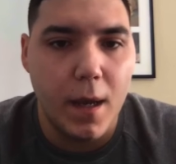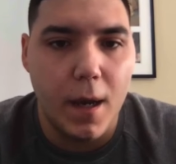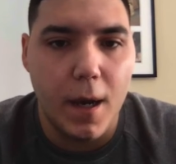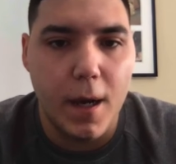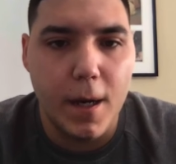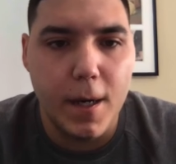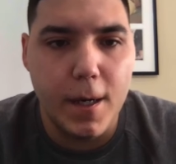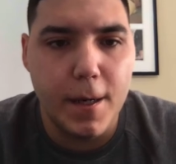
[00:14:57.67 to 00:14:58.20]

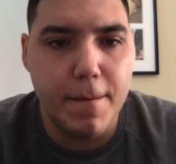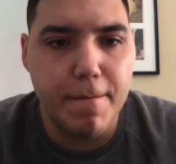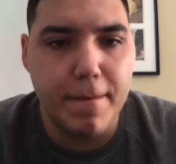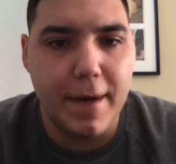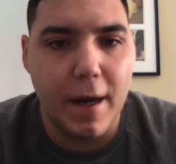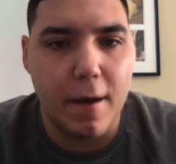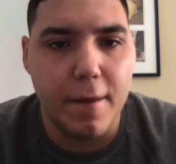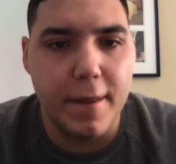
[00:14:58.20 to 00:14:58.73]

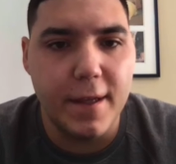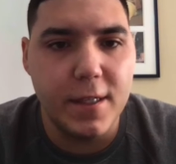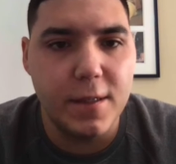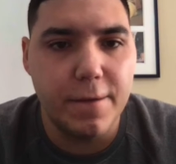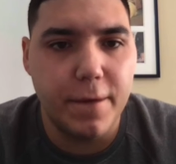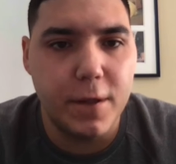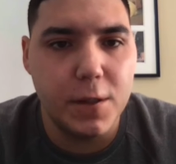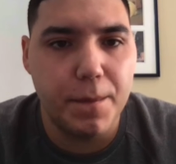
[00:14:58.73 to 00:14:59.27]
Now this
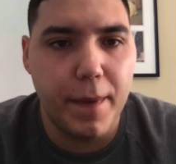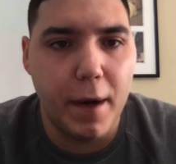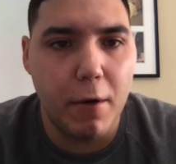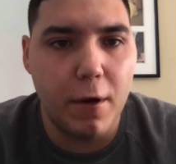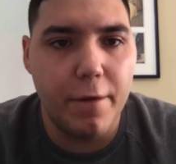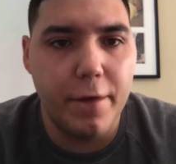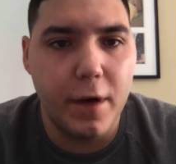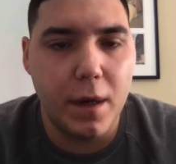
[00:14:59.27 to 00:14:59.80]
first
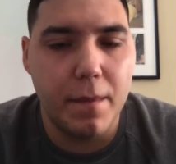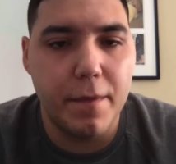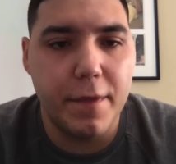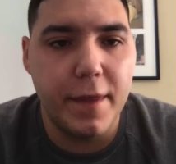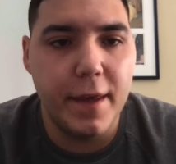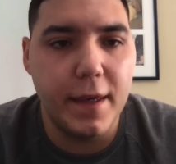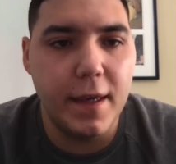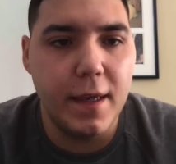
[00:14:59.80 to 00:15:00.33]
paragraph here, I'm
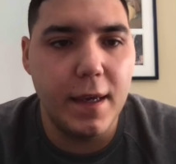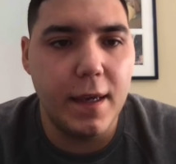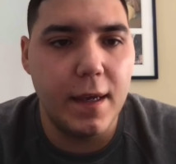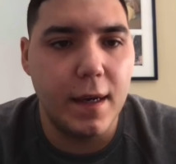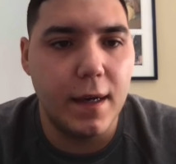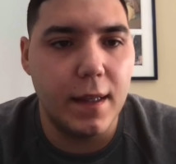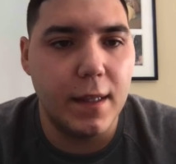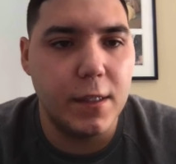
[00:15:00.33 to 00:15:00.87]
thinking,
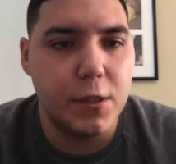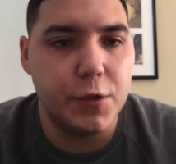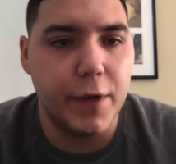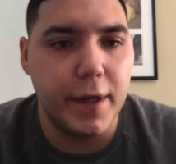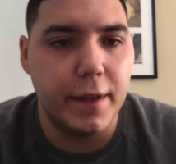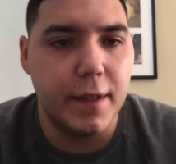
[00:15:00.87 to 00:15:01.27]
let's shrink